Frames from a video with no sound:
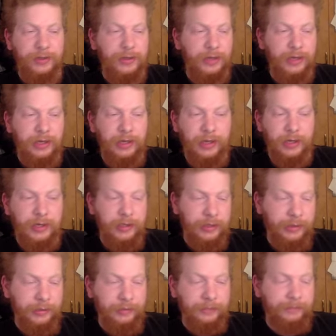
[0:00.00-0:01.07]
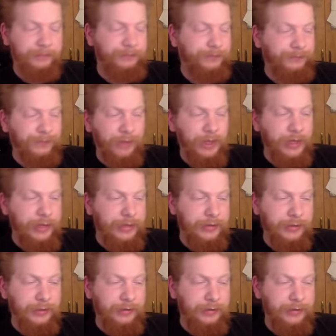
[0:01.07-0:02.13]
the
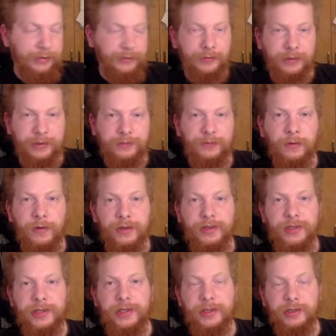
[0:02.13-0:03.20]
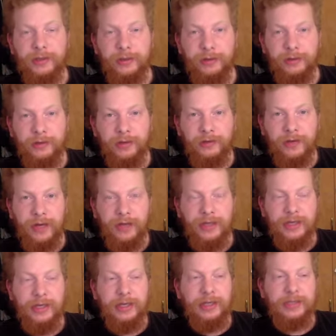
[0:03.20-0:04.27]
different forces in Kohol Levan that
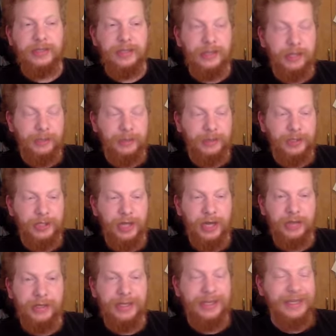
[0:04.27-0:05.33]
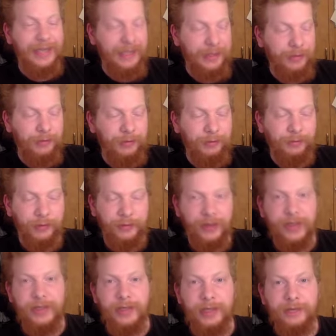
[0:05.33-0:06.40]
he needs to keep in check that will
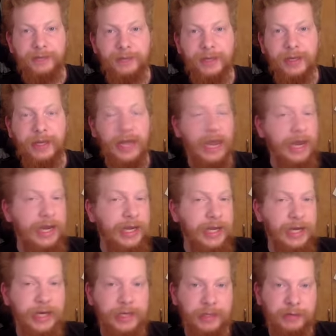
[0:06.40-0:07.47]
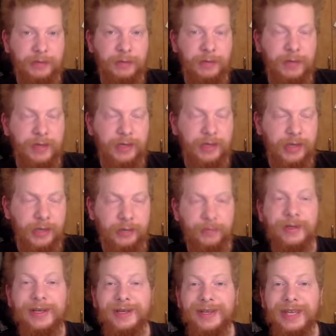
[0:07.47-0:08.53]
prevent him from making any kind of deal with Bibi Netanyahu,
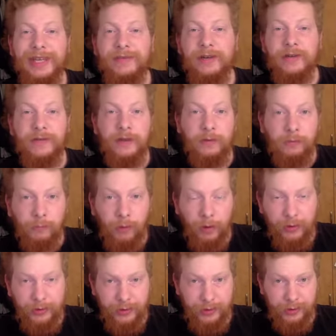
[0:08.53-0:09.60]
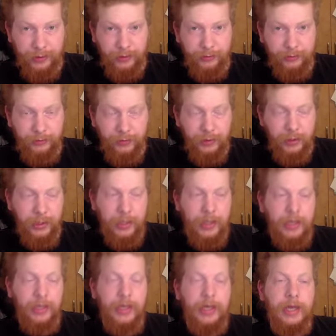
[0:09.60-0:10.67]
even if he wants to.
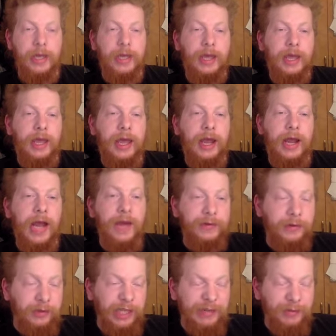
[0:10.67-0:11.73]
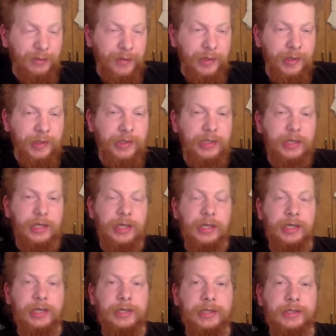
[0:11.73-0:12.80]
And Avigdor Lieberman
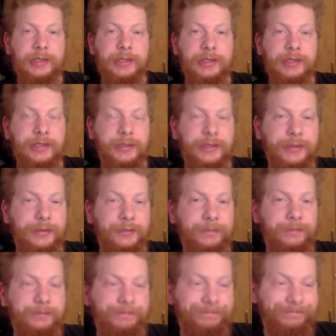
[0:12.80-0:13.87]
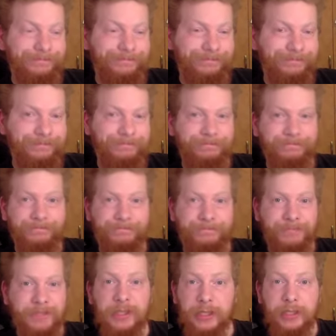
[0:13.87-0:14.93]
is
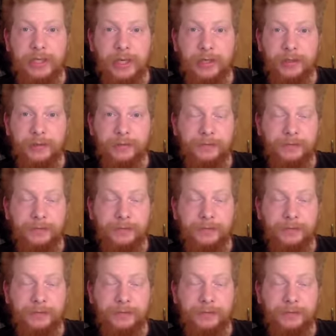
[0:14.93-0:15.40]
still a dick.